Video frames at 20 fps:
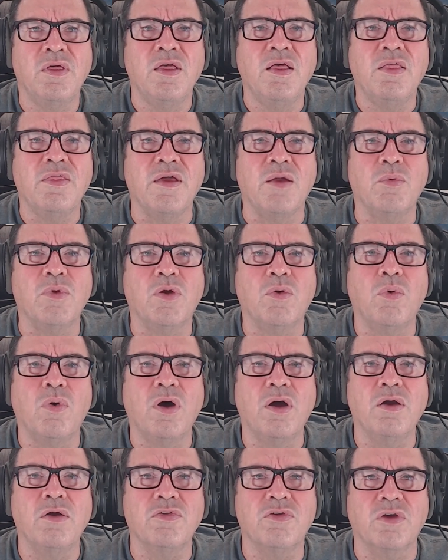that
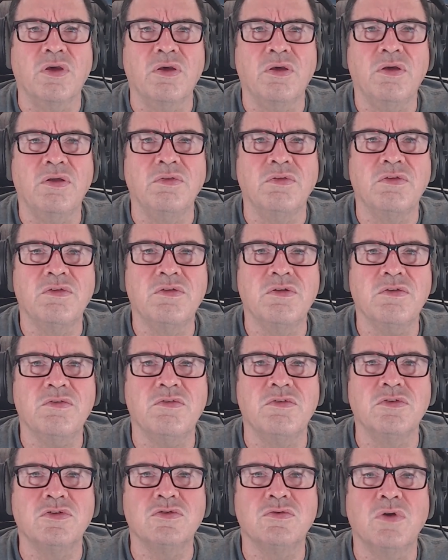requires a
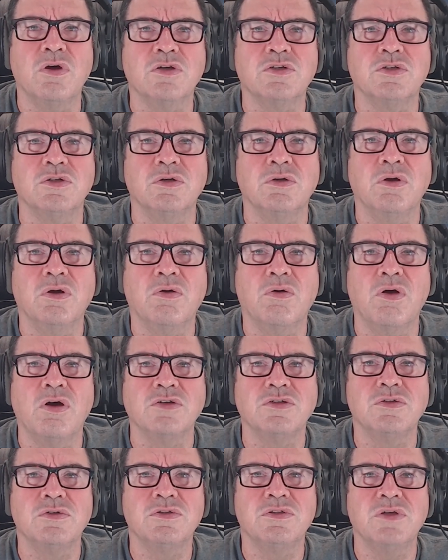consistent structure across
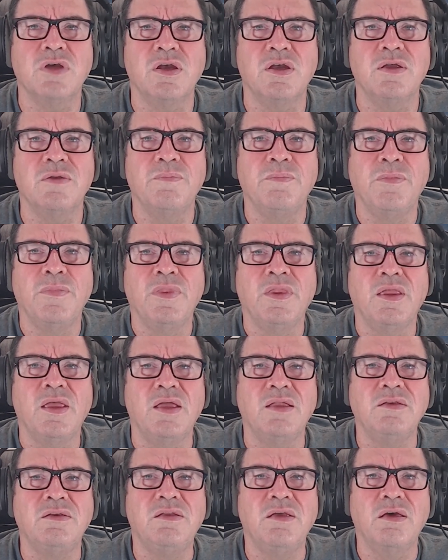your site
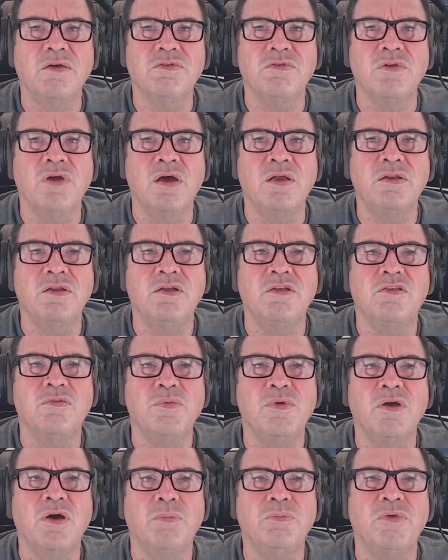and does not need to be
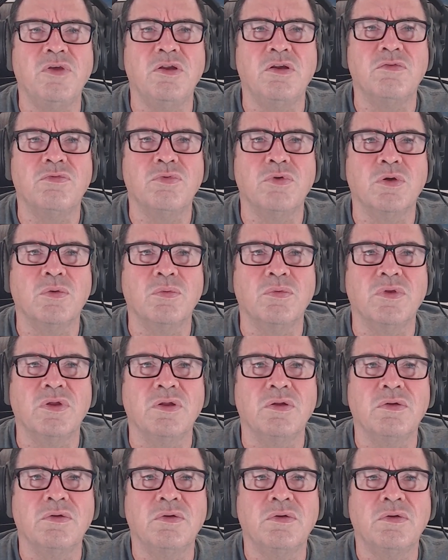updated frequently.
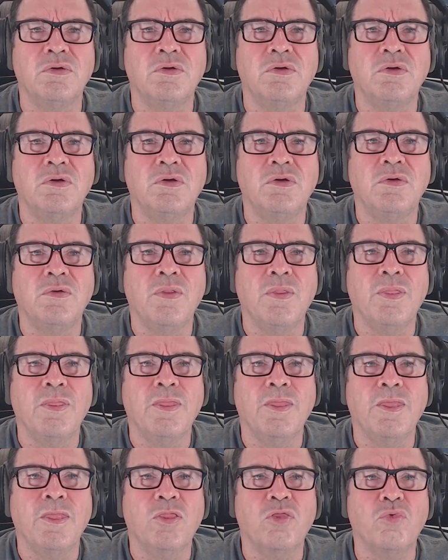
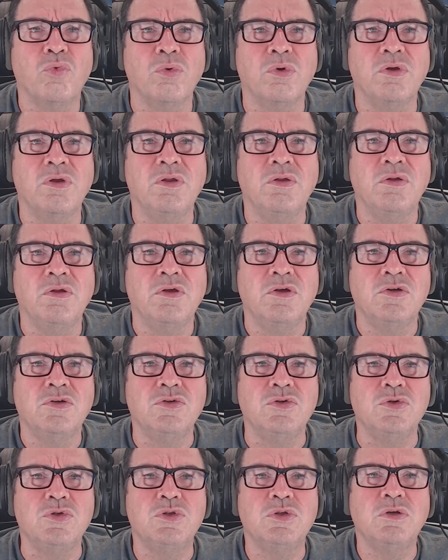3. You
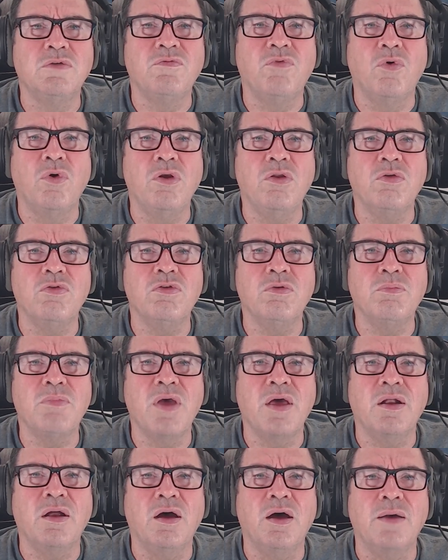should avoid using
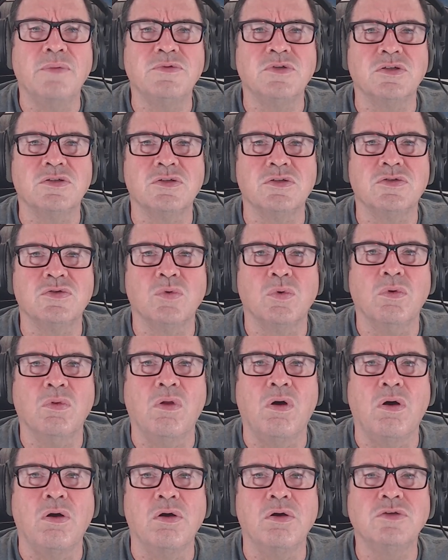meta-objects to store
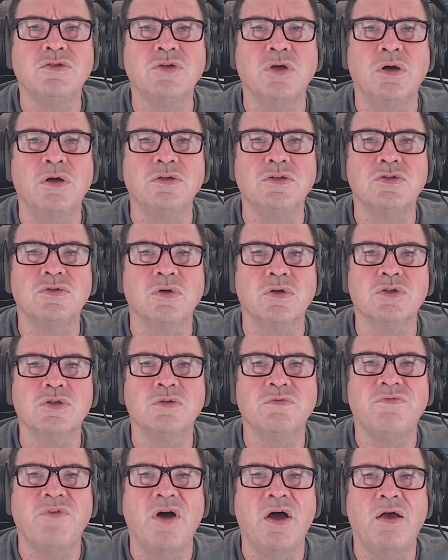large, unstructured
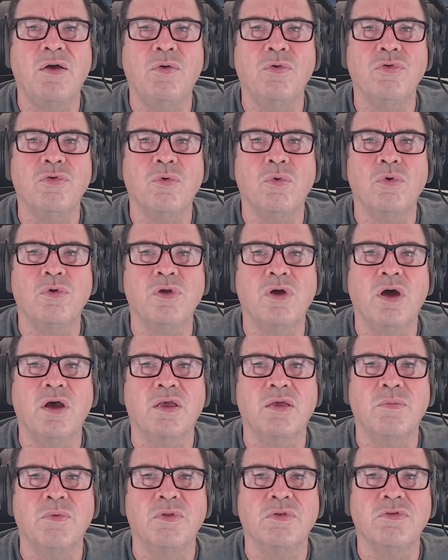files or
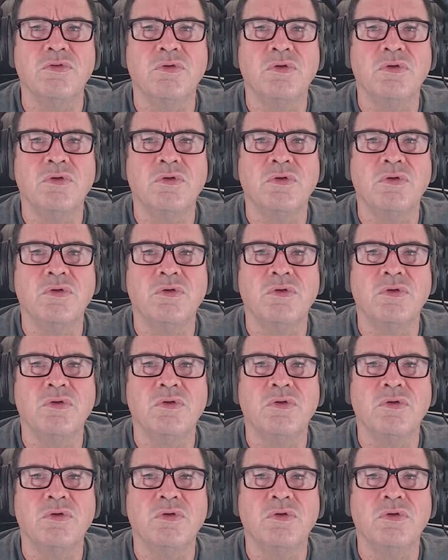documents.